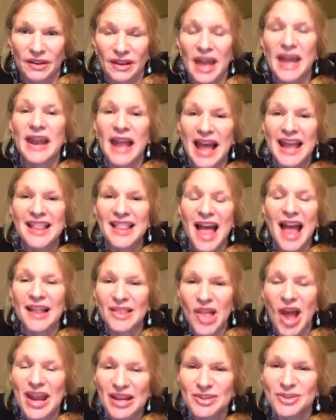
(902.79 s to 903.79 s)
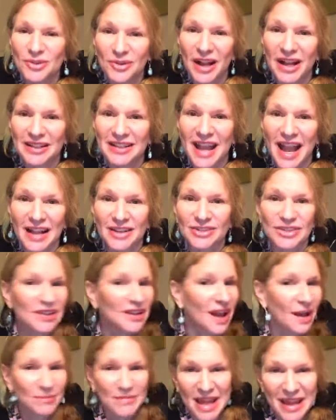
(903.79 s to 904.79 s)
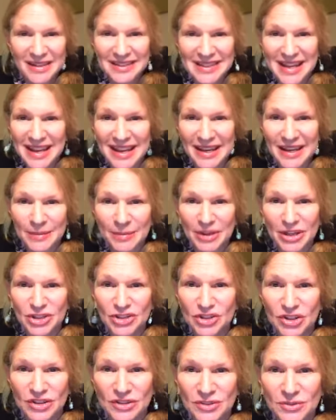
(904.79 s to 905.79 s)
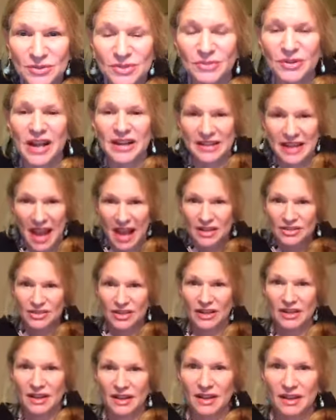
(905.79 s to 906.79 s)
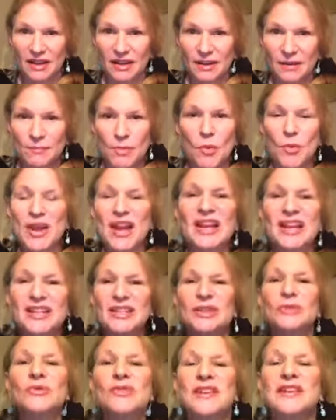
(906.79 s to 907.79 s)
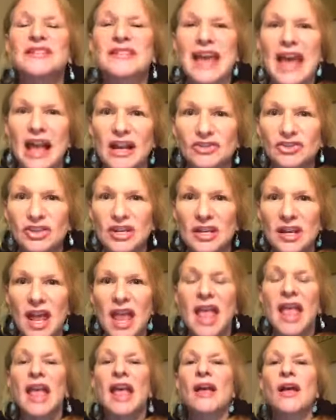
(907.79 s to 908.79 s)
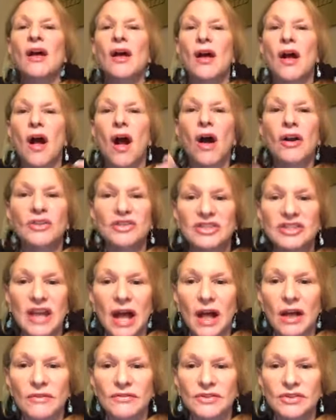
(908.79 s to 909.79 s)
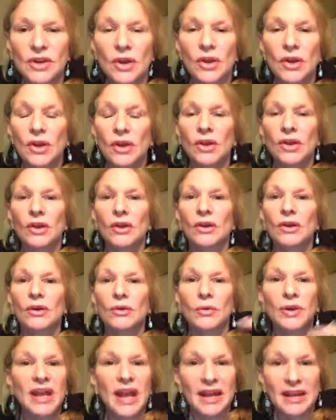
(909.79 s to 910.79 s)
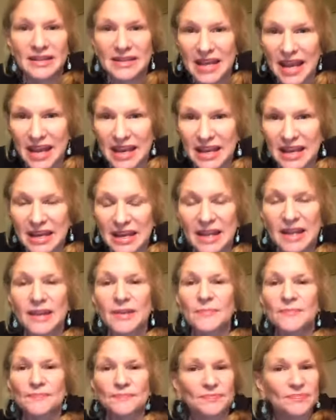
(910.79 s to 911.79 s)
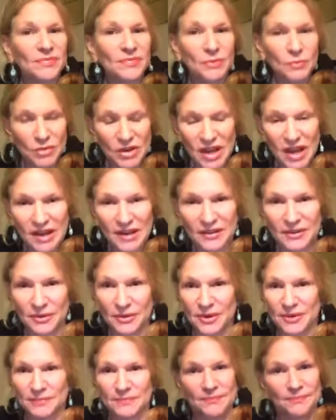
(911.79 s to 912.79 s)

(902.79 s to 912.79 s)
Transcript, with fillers: And I, I like direct action. I'm not saying anybody shouldn't do direct action, but we got to do this action ourselves. We got to take it. we got to do it.